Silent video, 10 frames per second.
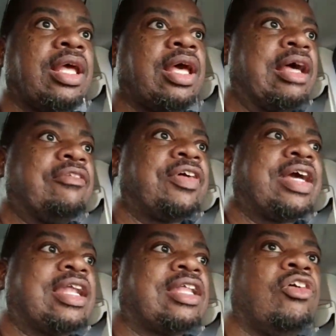and I
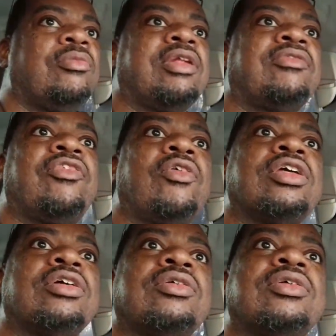forgot aluminum
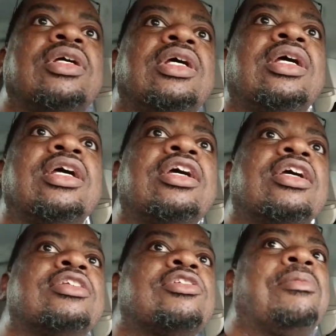foil.
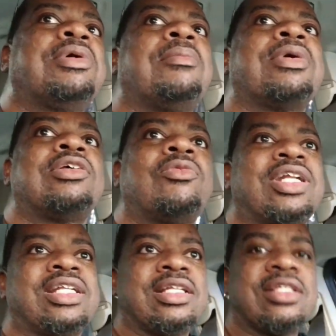So I'm coming to
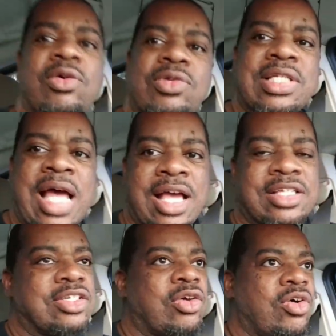one of these little
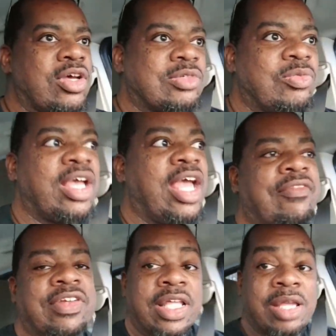side stores where
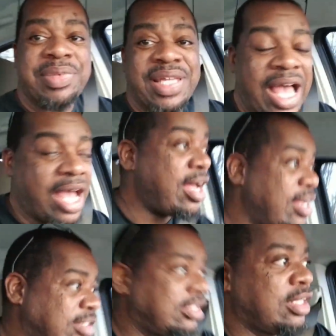everything be high.